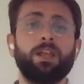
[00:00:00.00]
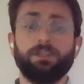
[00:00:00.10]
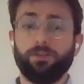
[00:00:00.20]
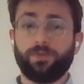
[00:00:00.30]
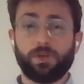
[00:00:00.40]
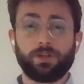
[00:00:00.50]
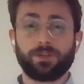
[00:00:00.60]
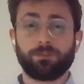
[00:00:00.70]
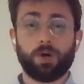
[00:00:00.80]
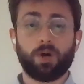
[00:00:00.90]
The
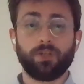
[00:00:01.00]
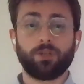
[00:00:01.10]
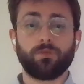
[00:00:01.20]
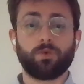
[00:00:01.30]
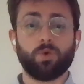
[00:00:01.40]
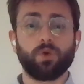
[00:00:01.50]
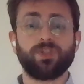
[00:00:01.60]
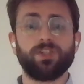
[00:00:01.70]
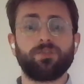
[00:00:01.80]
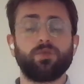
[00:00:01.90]
first point, of
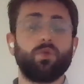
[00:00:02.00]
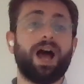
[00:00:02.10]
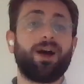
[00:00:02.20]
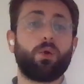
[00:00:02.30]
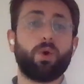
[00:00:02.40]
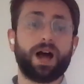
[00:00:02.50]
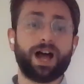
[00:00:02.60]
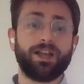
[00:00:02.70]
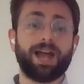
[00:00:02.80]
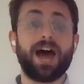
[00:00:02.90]
course, is to
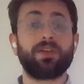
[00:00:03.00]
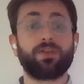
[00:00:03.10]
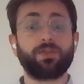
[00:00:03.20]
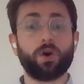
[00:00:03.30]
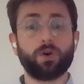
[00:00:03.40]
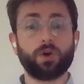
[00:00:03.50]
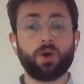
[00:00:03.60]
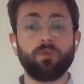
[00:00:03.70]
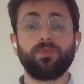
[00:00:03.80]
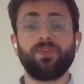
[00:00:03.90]
acquire a
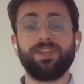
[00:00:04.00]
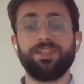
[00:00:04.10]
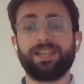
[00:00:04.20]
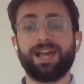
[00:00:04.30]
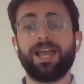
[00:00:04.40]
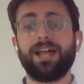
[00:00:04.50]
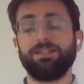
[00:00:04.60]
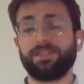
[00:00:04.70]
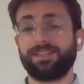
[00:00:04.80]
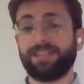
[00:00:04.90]
thorough physical
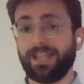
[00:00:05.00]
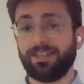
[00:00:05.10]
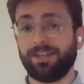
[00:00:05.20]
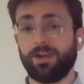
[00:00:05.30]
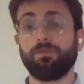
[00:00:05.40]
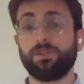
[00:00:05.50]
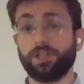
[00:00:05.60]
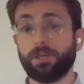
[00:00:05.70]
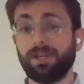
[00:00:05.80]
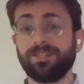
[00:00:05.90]
understanding of
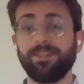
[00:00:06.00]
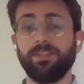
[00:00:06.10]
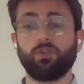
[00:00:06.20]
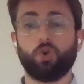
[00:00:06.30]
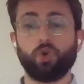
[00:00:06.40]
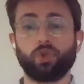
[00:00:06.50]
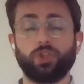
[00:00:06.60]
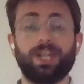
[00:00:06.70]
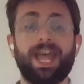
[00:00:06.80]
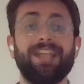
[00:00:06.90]
turbulence
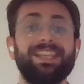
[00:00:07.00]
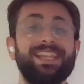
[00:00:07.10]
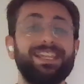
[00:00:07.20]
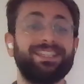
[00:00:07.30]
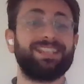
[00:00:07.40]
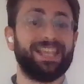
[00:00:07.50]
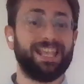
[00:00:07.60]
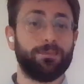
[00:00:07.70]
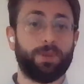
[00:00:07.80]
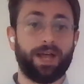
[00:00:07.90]
distortion and its
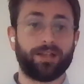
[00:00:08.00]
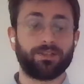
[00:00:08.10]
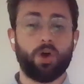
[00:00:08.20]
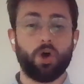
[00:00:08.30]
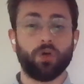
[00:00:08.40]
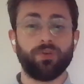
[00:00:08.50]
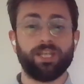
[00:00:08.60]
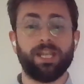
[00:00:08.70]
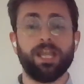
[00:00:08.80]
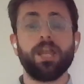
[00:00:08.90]
impact on
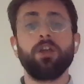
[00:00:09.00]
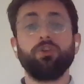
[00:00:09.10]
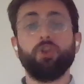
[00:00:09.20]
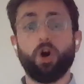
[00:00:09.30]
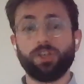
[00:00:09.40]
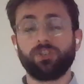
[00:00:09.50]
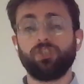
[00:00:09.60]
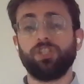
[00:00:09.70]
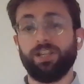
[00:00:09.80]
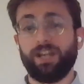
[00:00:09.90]
the
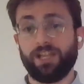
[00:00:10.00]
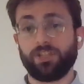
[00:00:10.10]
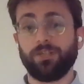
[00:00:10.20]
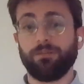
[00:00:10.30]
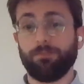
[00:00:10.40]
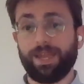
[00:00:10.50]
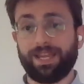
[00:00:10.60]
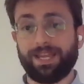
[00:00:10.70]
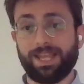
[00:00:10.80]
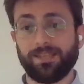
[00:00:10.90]
noise generation
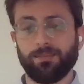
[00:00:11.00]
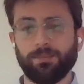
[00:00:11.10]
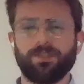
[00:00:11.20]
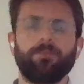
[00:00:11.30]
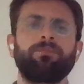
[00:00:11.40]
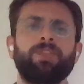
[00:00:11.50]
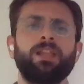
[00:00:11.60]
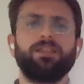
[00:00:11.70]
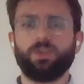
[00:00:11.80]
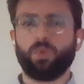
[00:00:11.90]
mechanisms.
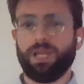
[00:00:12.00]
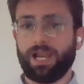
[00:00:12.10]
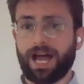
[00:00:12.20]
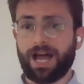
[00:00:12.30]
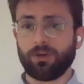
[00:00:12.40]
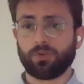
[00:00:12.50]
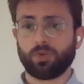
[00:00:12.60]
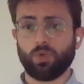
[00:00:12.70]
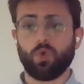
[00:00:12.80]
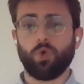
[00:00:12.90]
This will allow
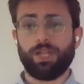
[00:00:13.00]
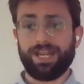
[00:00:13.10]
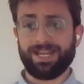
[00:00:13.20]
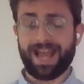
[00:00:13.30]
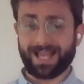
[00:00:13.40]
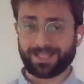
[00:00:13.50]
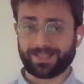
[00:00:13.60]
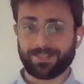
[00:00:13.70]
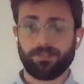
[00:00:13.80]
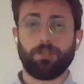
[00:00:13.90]
to
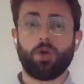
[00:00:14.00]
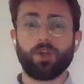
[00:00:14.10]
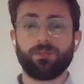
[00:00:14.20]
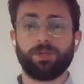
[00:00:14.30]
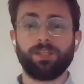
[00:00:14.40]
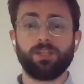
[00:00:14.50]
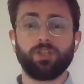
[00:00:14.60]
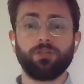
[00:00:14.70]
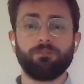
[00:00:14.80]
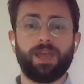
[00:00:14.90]
enhance the noise
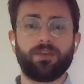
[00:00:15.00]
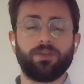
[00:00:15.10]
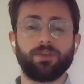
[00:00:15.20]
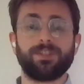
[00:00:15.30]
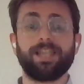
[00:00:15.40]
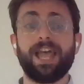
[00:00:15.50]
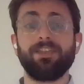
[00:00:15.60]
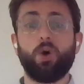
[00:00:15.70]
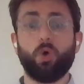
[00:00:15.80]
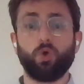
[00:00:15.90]
prediction methods
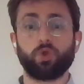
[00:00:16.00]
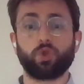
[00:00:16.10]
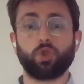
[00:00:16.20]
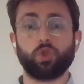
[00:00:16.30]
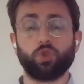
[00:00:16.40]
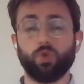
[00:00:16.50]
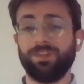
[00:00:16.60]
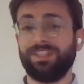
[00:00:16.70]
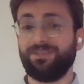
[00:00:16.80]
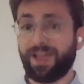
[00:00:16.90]
and also to
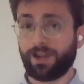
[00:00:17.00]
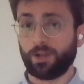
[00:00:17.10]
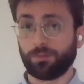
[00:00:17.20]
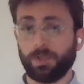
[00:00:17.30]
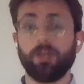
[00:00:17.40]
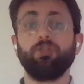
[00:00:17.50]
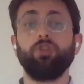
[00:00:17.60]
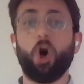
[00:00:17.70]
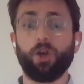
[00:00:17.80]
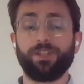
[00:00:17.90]
develop
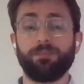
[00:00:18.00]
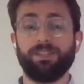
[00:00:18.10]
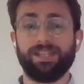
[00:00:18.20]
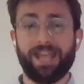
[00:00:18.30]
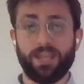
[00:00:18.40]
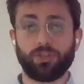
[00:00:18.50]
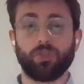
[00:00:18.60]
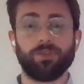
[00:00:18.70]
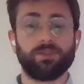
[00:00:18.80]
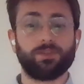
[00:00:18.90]
noise
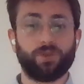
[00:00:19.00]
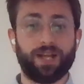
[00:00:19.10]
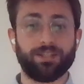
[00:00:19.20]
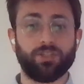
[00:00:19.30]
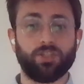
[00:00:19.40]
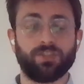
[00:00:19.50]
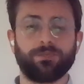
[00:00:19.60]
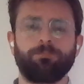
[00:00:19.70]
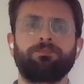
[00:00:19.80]
mitigation strategies.